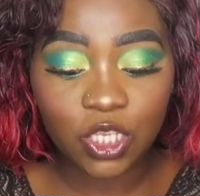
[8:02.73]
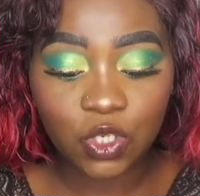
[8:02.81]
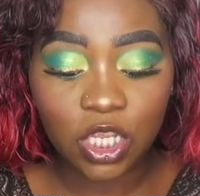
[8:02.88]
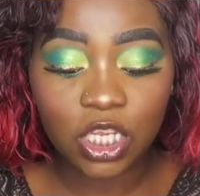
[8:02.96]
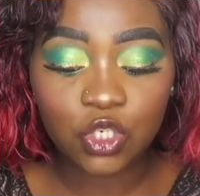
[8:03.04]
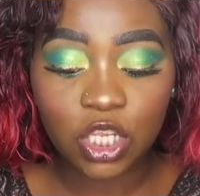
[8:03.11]
You
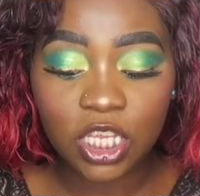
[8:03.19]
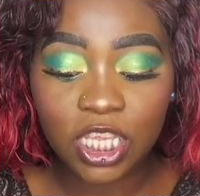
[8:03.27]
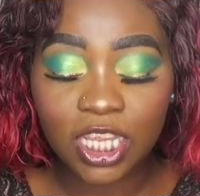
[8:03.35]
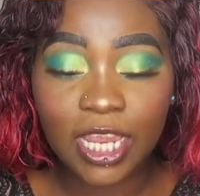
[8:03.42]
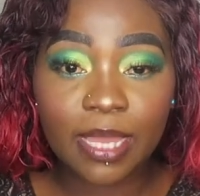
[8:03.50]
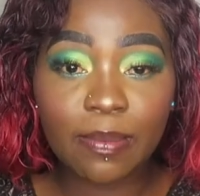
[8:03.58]
can literally
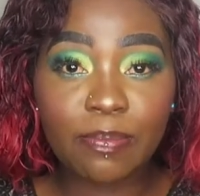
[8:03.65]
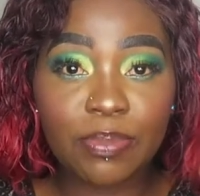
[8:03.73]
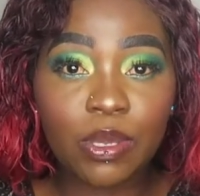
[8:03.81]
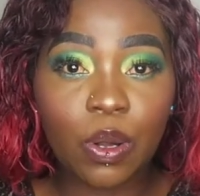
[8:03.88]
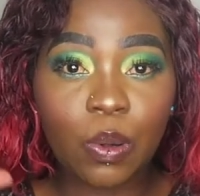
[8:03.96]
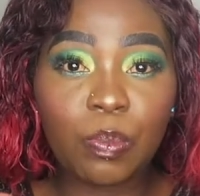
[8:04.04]
get like a
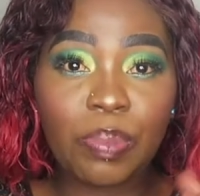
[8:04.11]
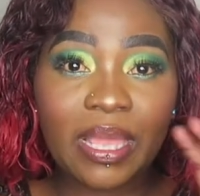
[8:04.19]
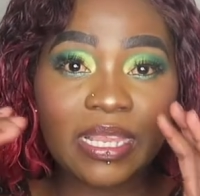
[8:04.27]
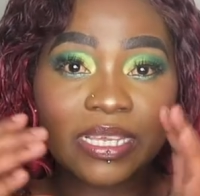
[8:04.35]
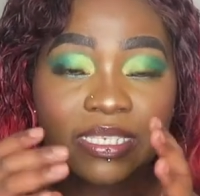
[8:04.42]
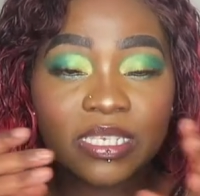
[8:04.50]
big old
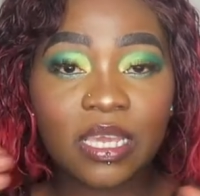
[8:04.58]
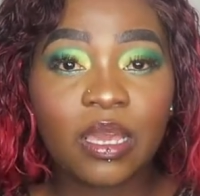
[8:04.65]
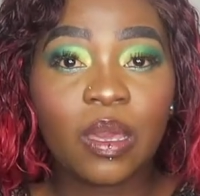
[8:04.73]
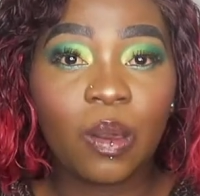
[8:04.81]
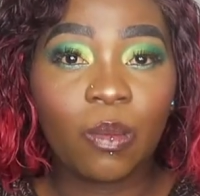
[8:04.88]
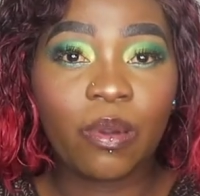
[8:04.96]
palette
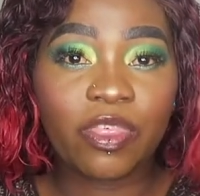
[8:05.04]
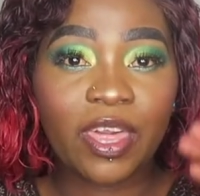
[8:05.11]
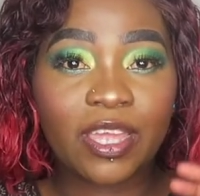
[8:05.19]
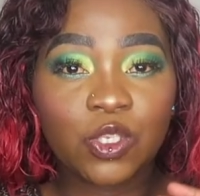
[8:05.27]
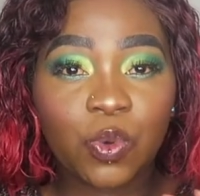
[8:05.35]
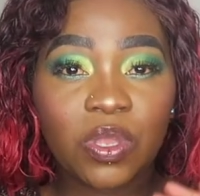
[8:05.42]
with
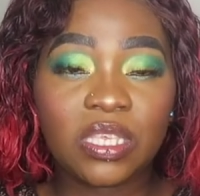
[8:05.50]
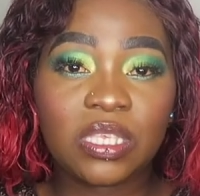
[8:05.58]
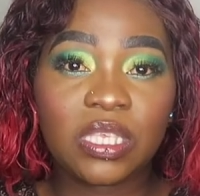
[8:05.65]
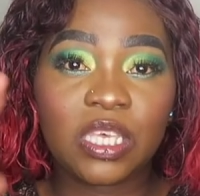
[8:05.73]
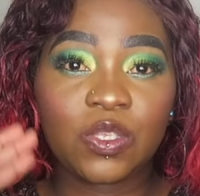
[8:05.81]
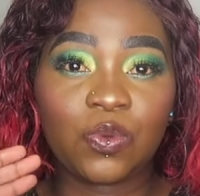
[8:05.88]
like
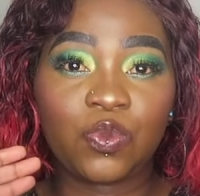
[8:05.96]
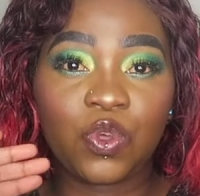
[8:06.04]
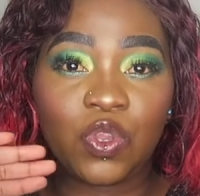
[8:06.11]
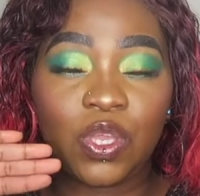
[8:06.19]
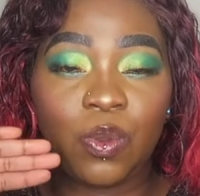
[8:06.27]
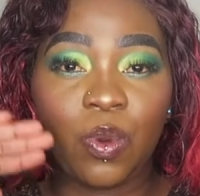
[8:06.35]
26 to
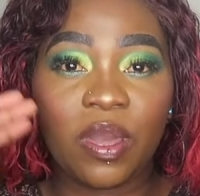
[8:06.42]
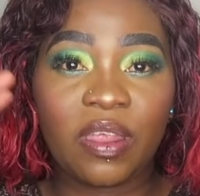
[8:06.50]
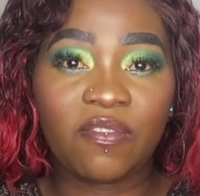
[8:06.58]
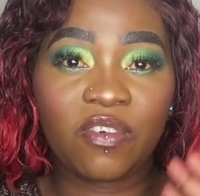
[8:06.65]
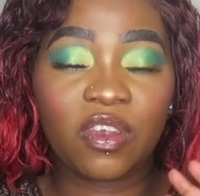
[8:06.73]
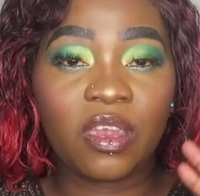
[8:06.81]
30
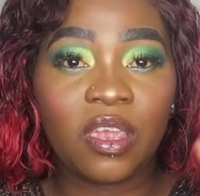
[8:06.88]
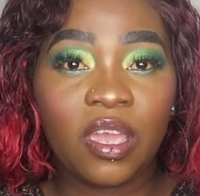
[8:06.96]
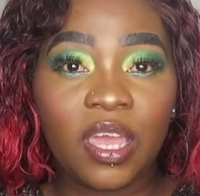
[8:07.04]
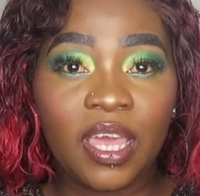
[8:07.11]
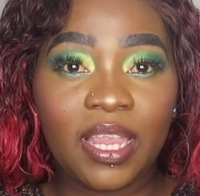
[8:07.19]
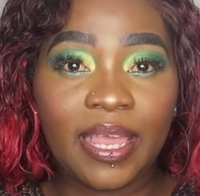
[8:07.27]
whatever
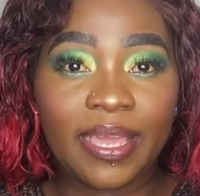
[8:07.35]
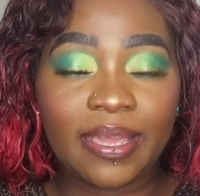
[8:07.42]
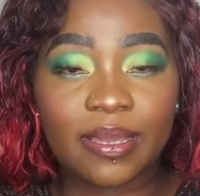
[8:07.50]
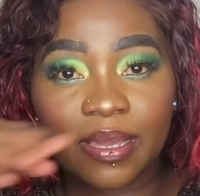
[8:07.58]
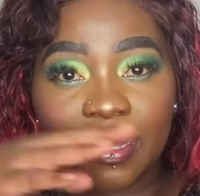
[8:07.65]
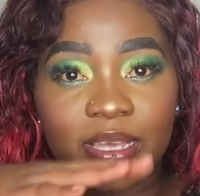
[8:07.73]

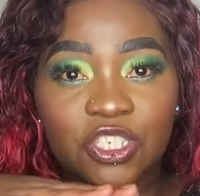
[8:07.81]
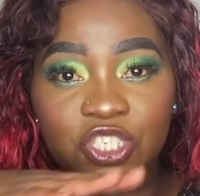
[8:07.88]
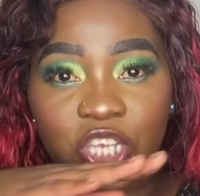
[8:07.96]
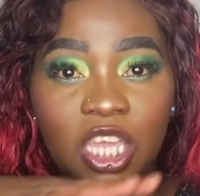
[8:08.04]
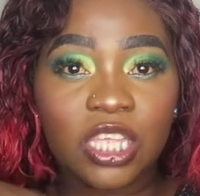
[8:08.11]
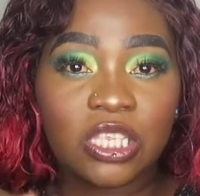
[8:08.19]
like
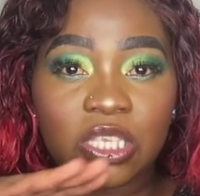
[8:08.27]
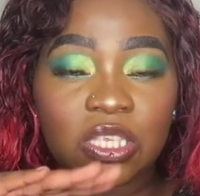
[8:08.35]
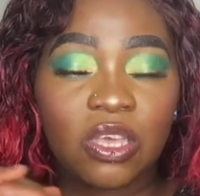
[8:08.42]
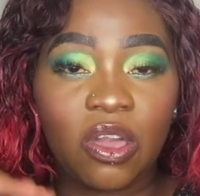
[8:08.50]
shades